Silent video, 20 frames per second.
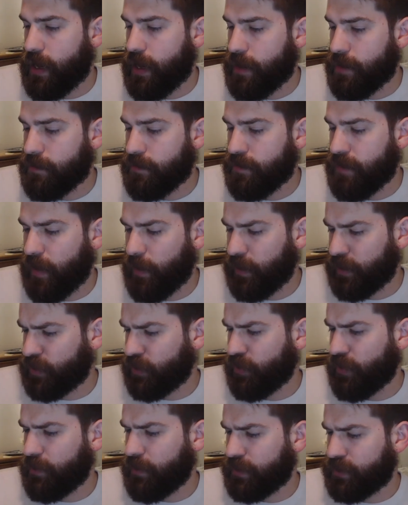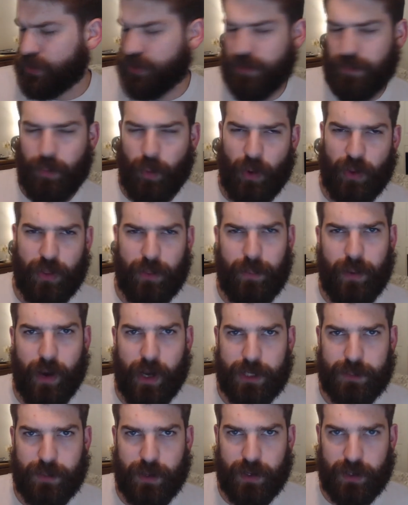I'm not sure really much the point of the
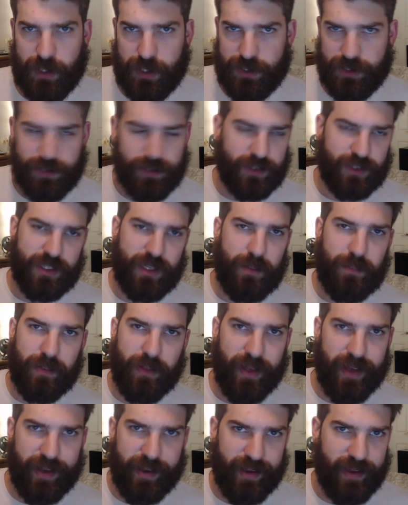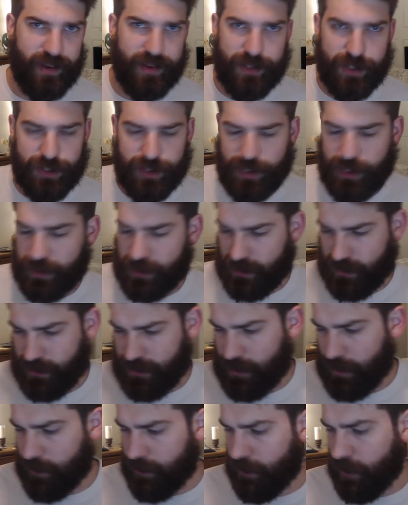pause button, because you hit play again, it usually does
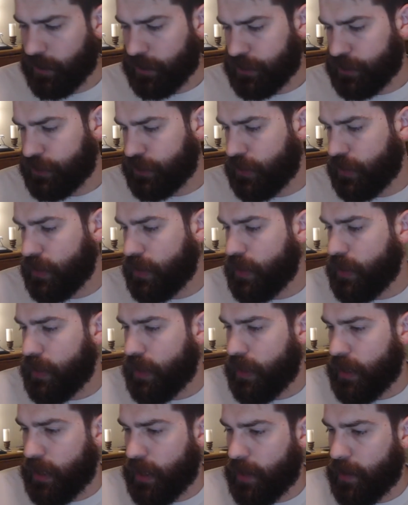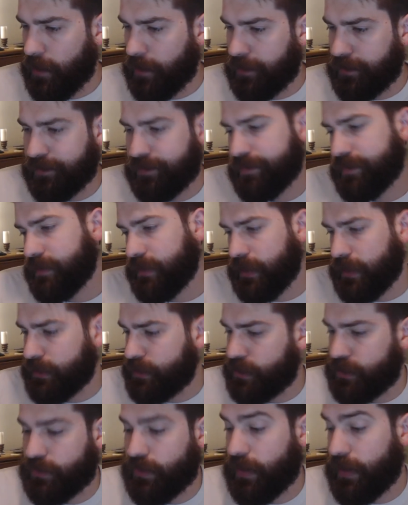the same function. I
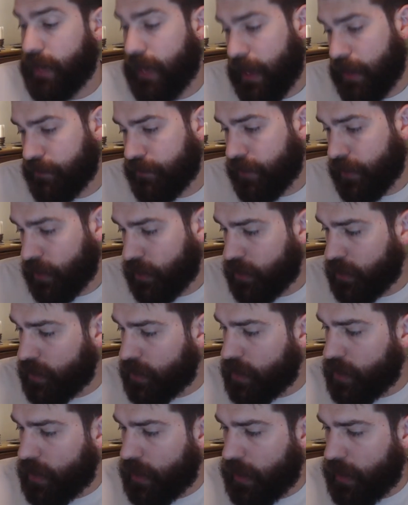guess it's fine to have there.